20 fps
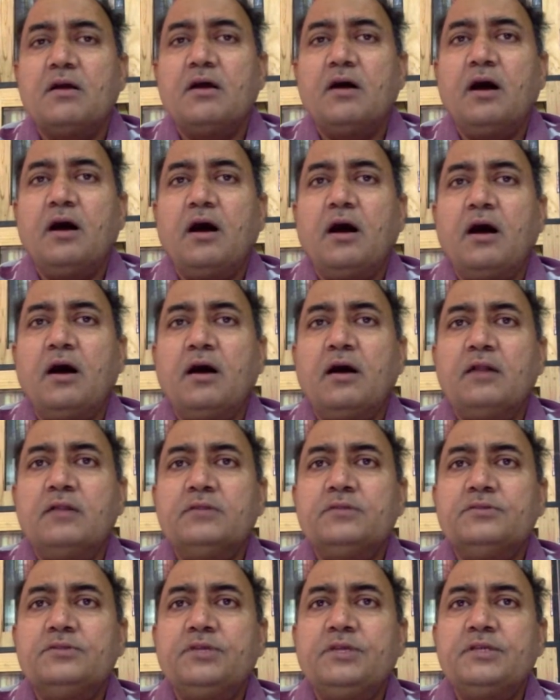all
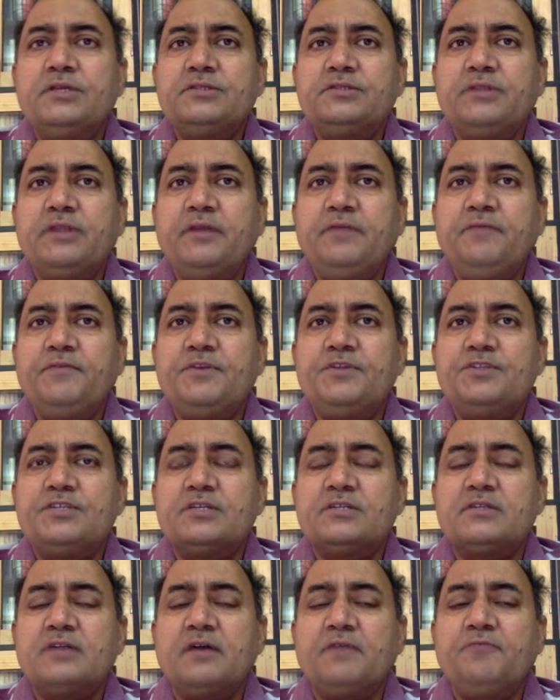these three
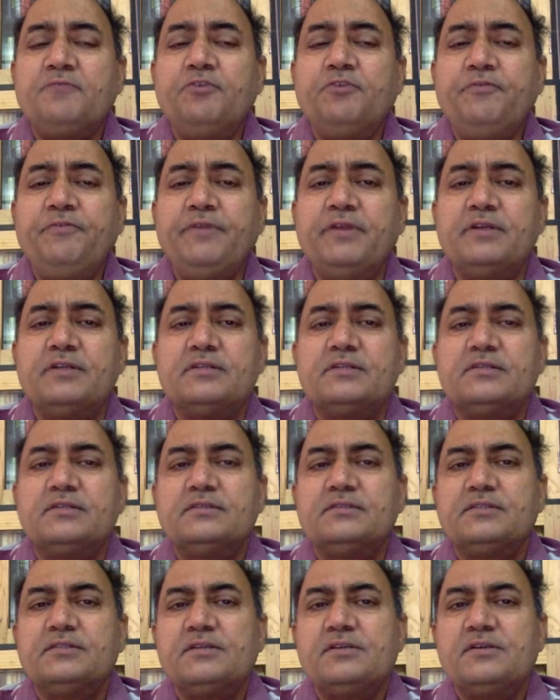features are fulfilled,
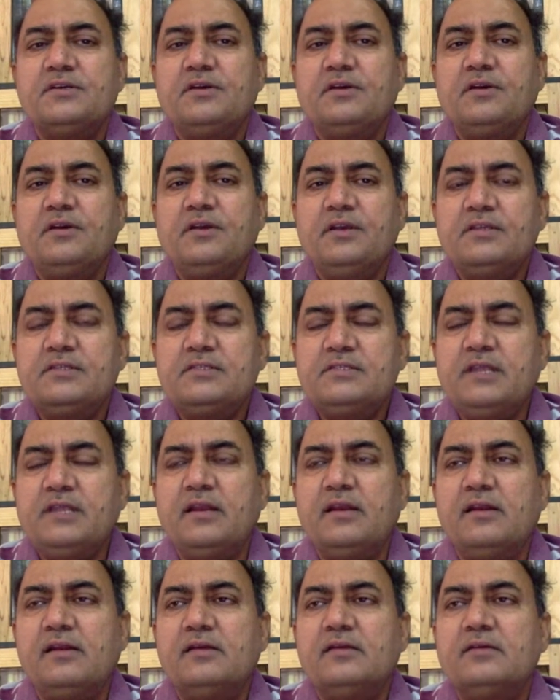
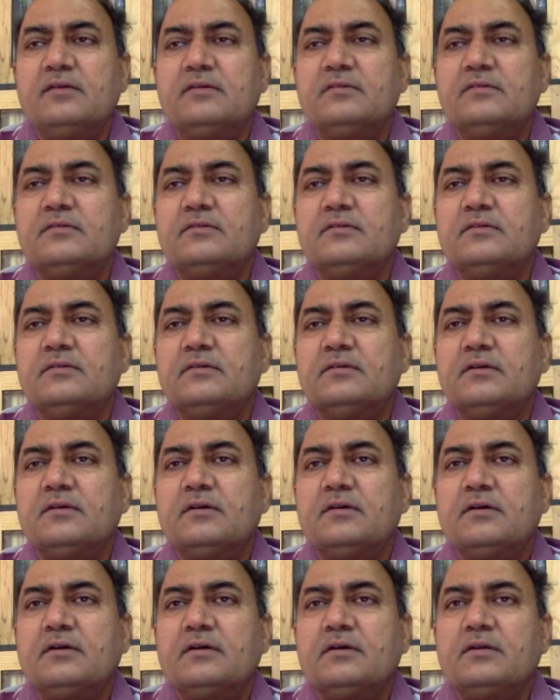still
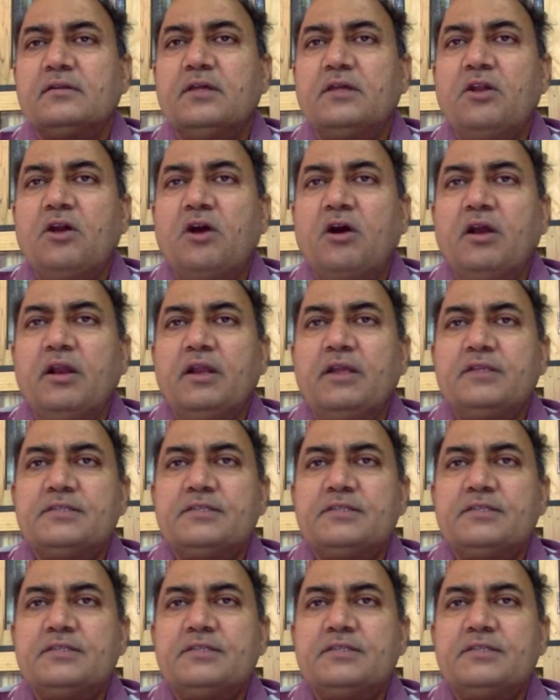the knowledge